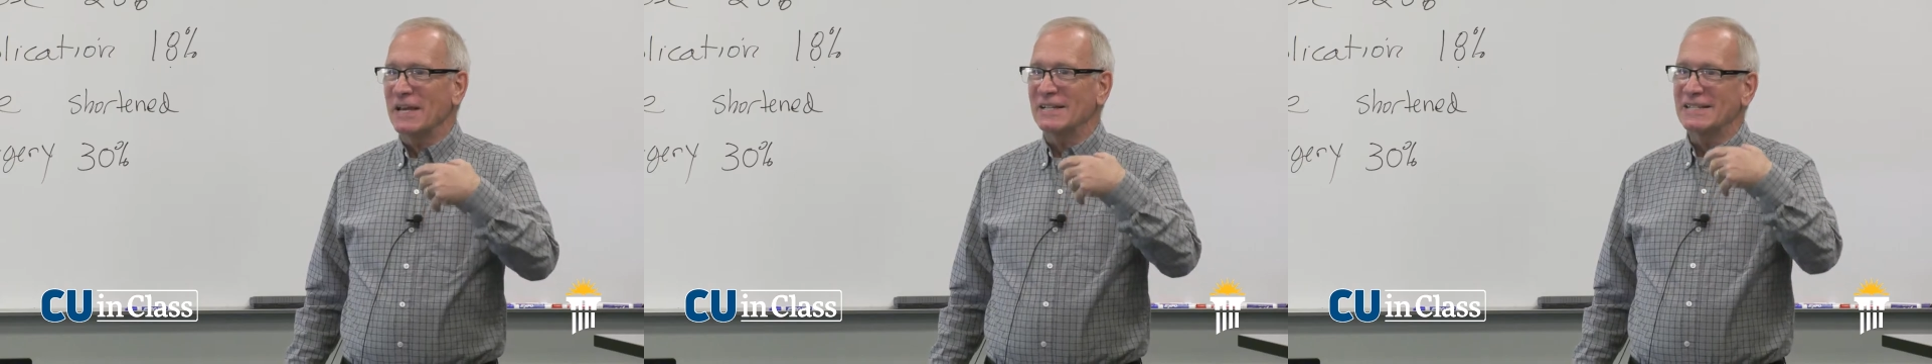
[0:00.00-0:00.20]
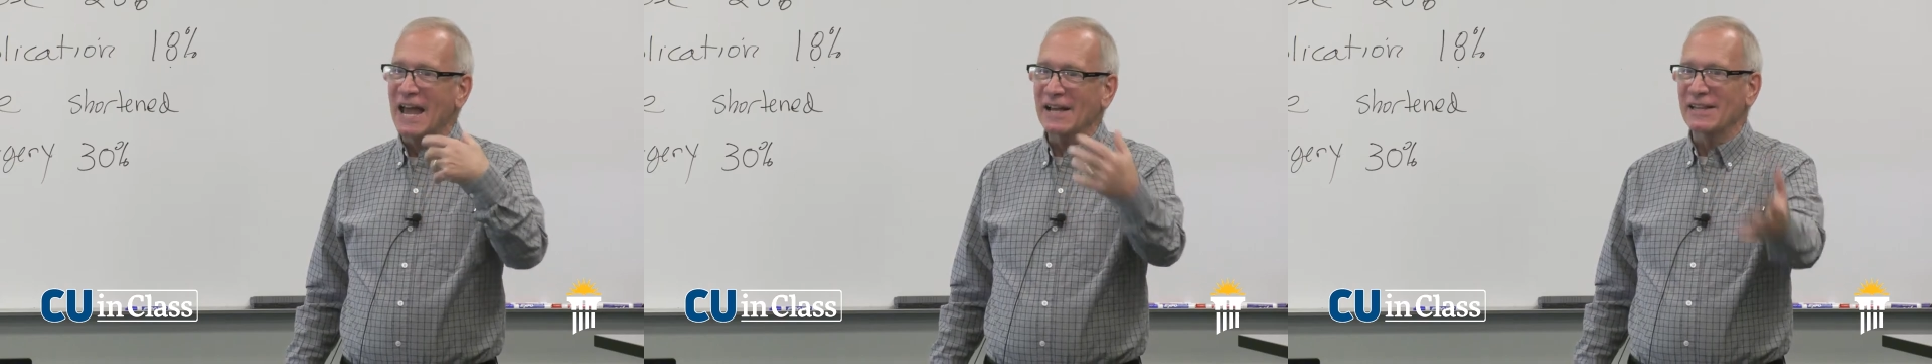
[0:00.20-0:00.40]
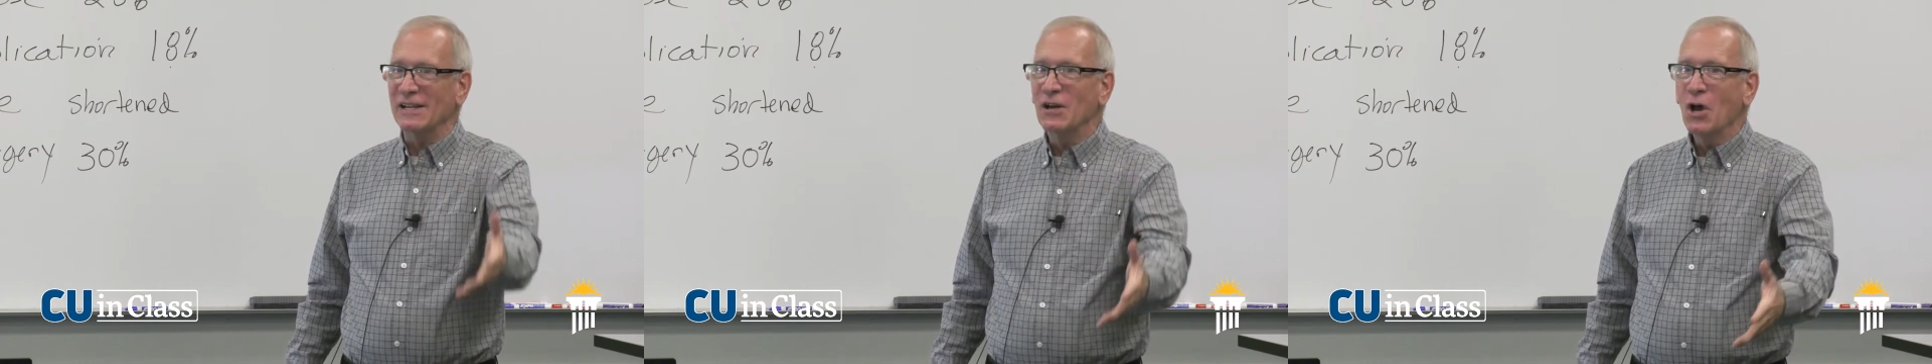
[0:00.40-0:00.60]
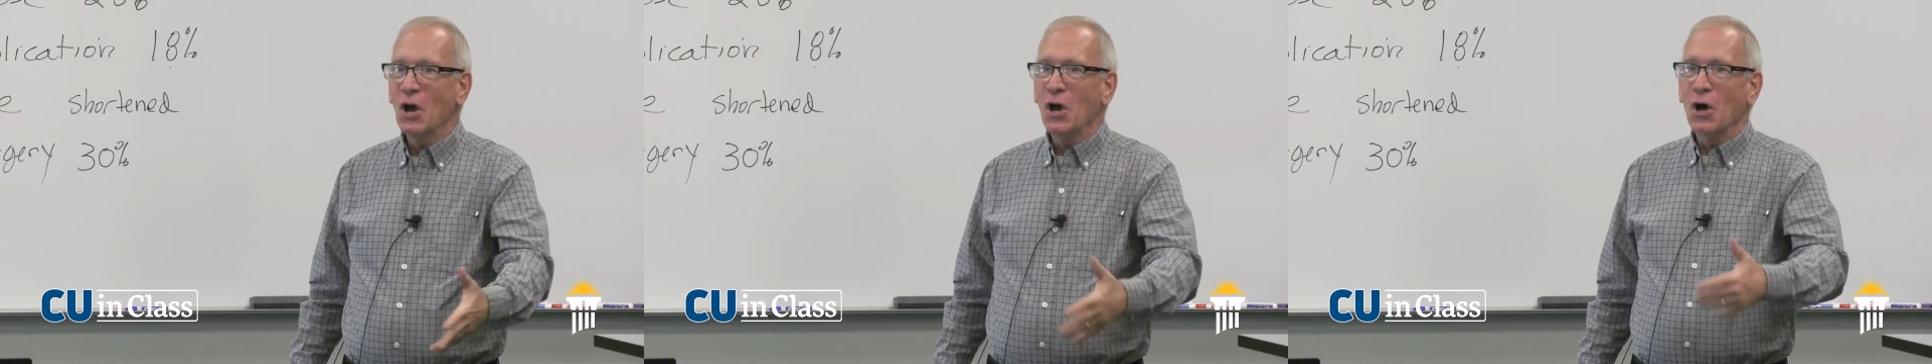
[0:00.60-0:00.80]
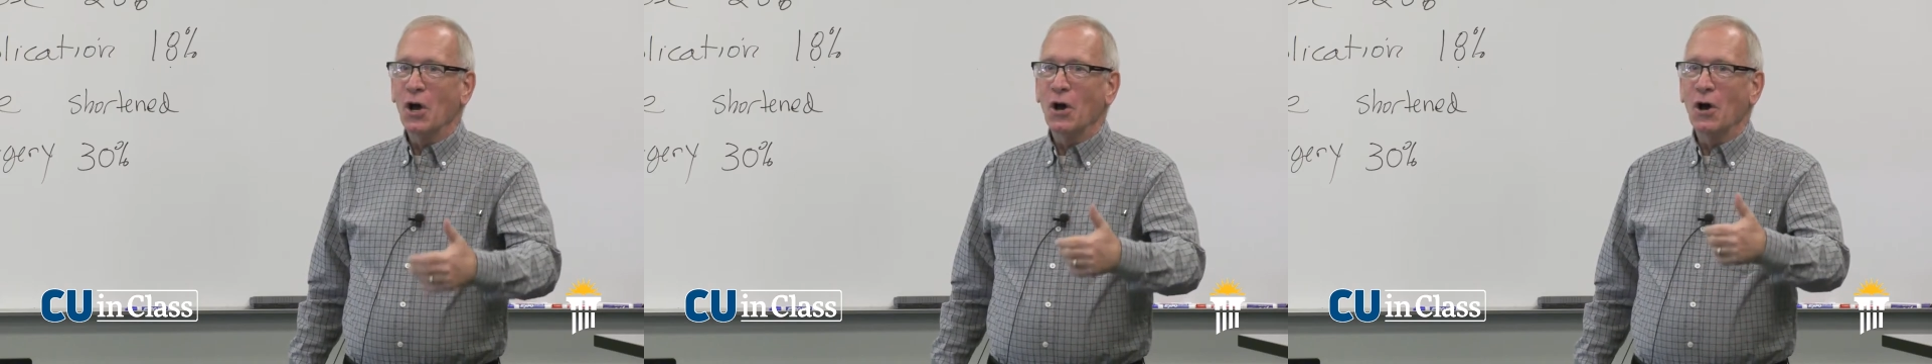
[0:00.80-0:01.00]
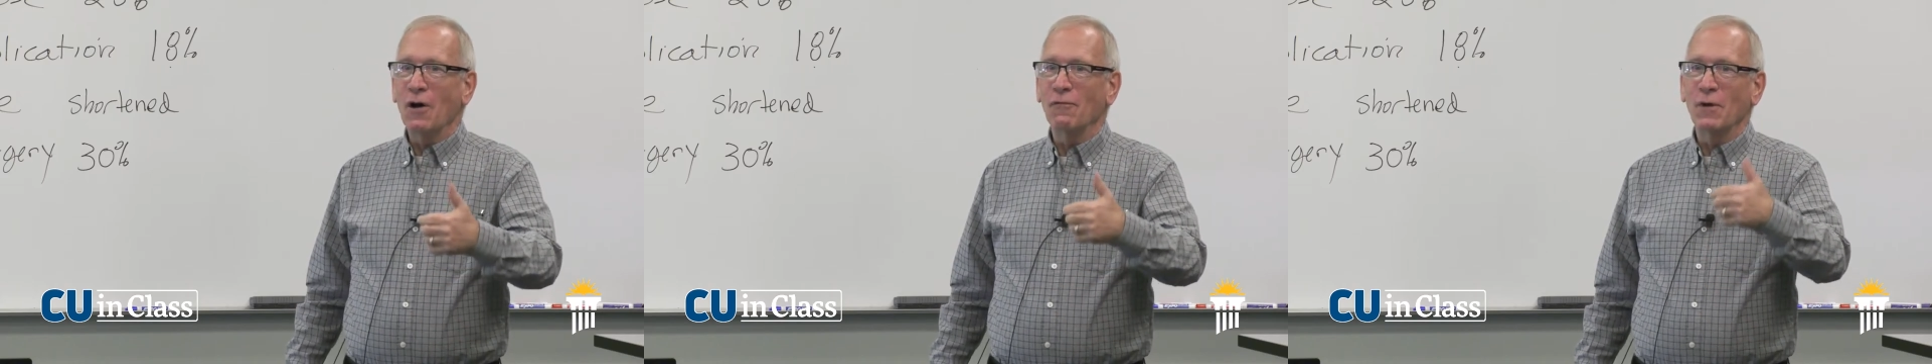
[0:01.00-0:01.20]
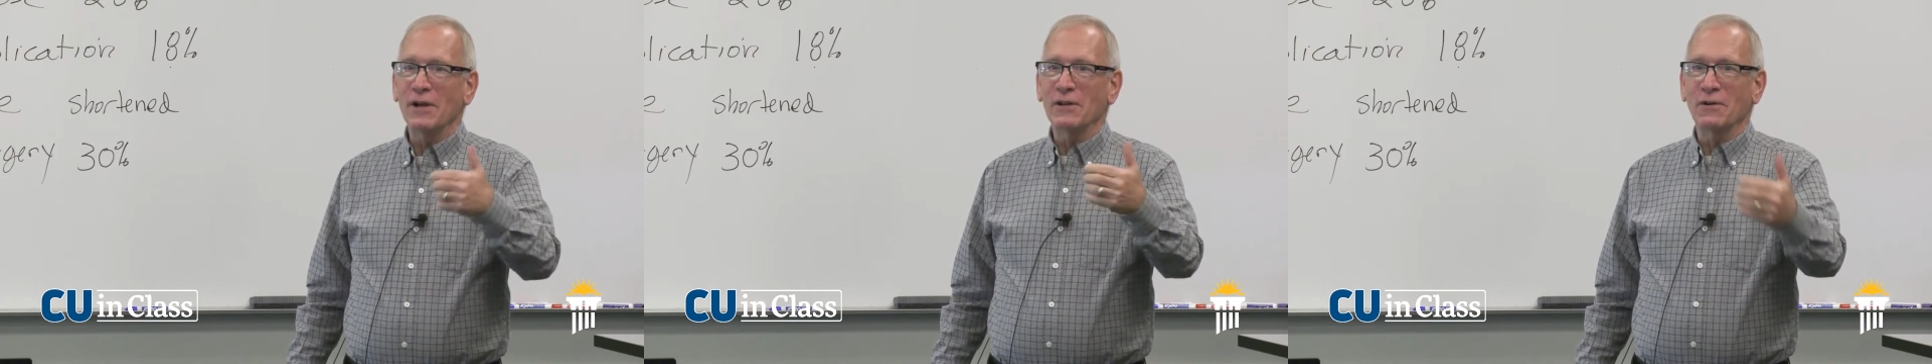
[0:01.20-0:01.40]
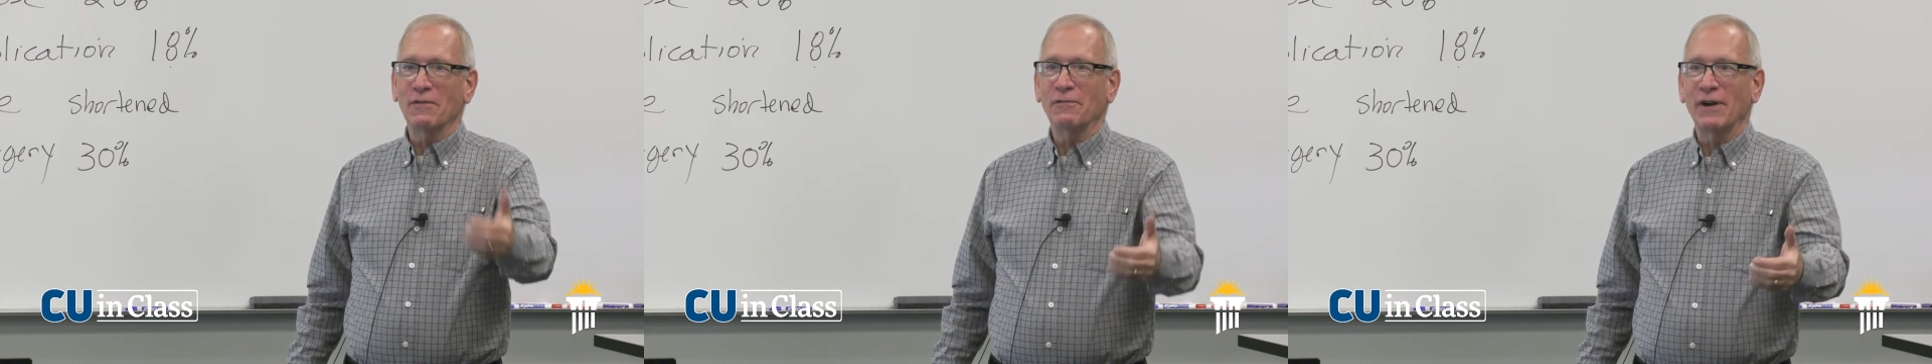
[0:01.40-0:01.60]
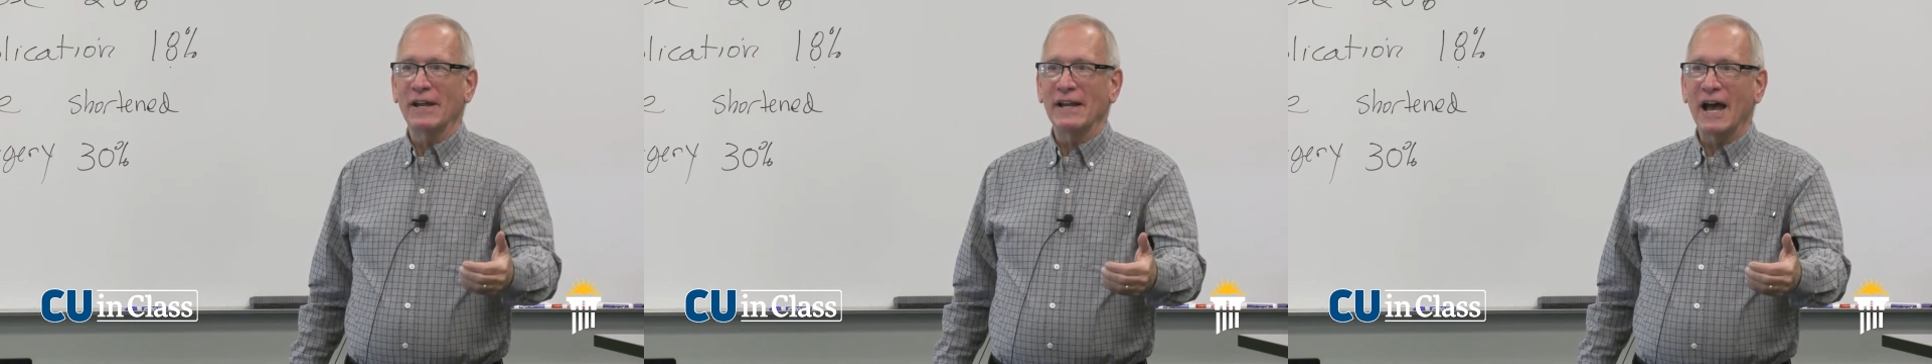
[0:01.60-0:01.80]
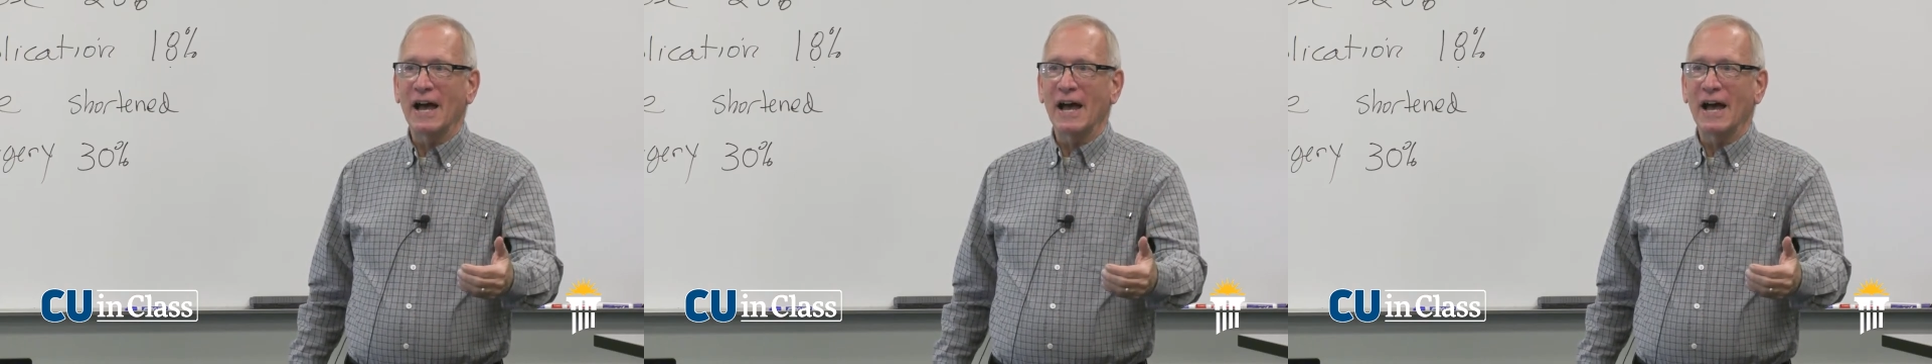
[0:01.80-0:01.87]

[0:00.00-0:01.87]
exactly of what you're afraid.